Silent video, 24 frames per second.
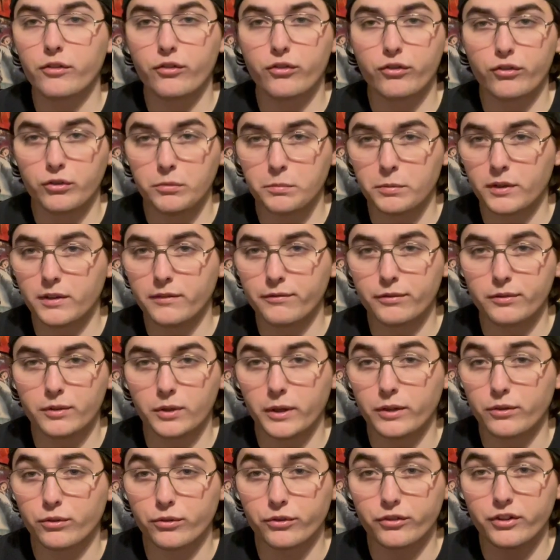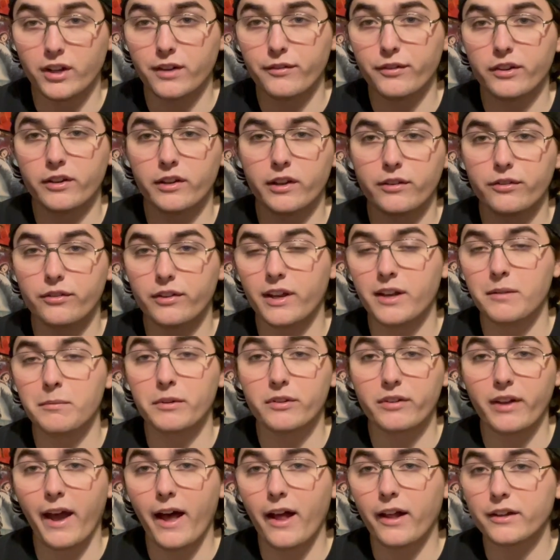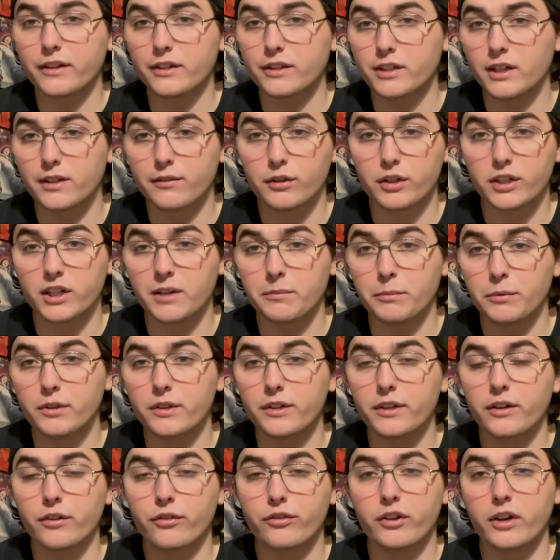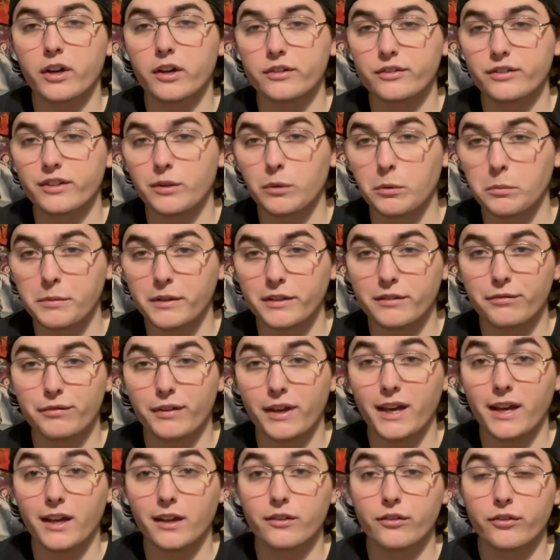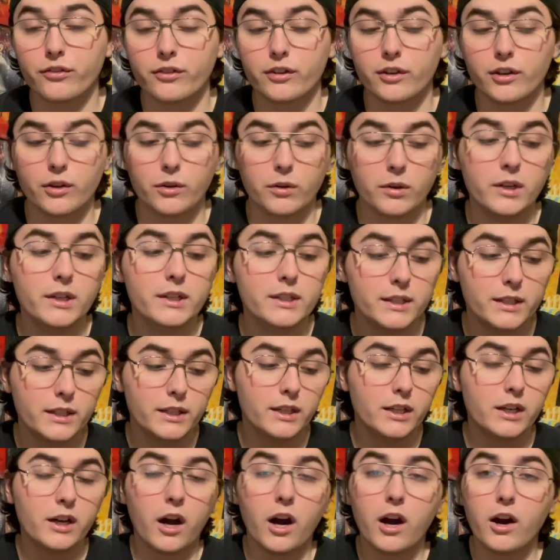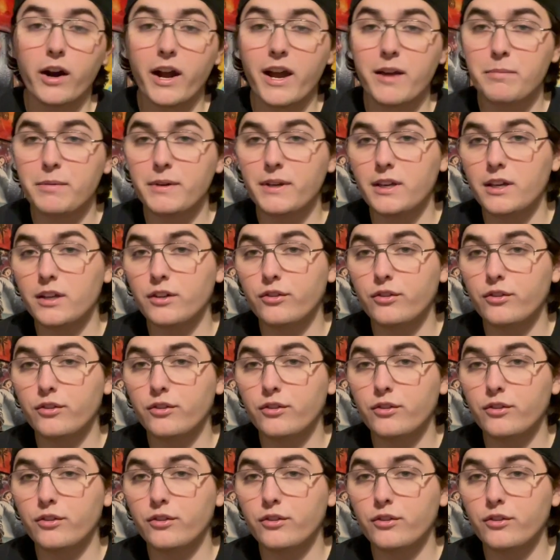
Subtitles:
Super influential stuff, as I said. Metallica covered a couple of their songs. They were big fans. So RIP